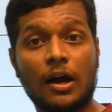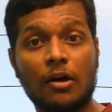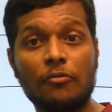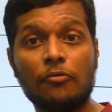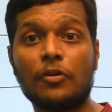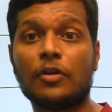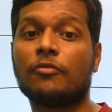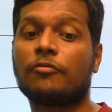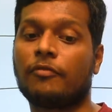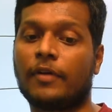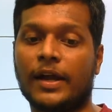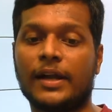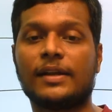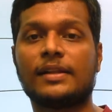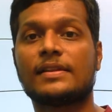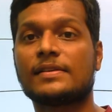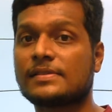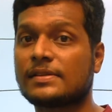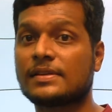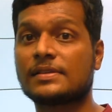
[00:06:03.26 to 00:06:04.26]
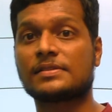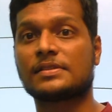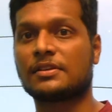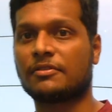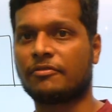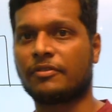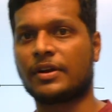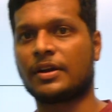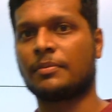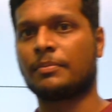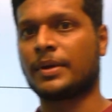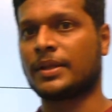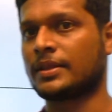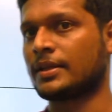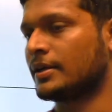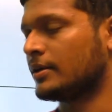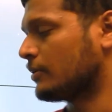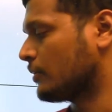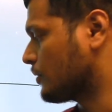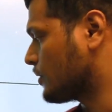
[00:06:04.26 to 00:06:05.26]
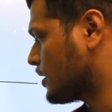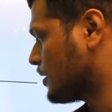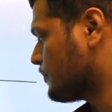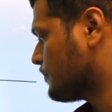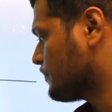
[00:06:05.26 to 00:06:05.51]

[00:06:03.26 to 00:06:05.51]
we find this is different method. Okay,